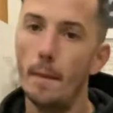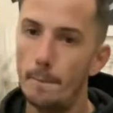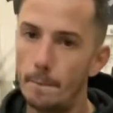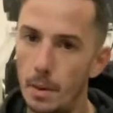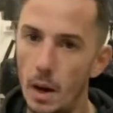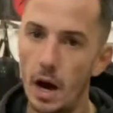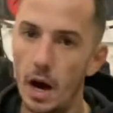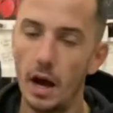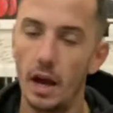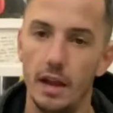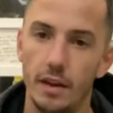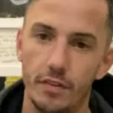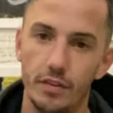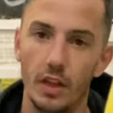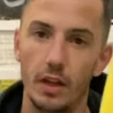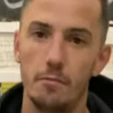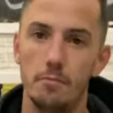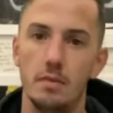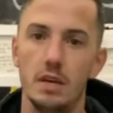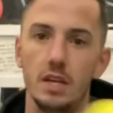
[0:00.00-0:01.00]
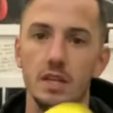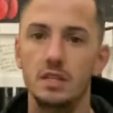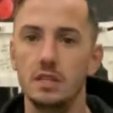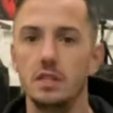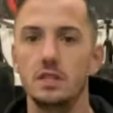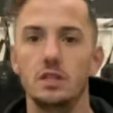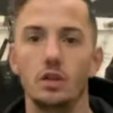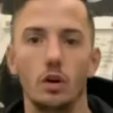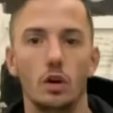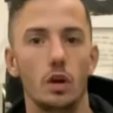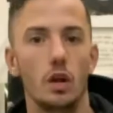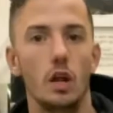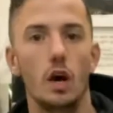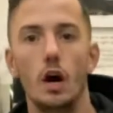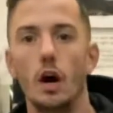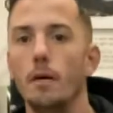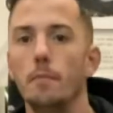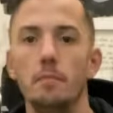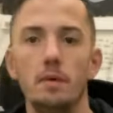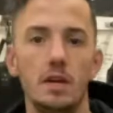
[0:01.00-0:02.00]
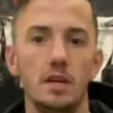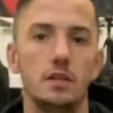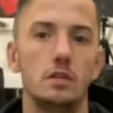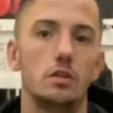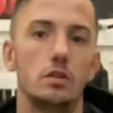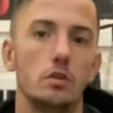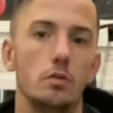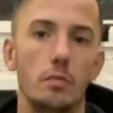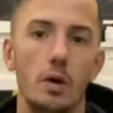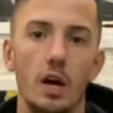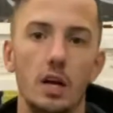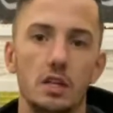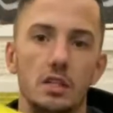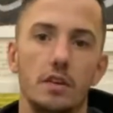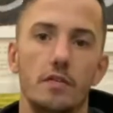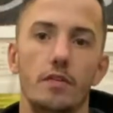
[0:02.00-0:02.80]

but if they miss, it's not going to hurt me too much.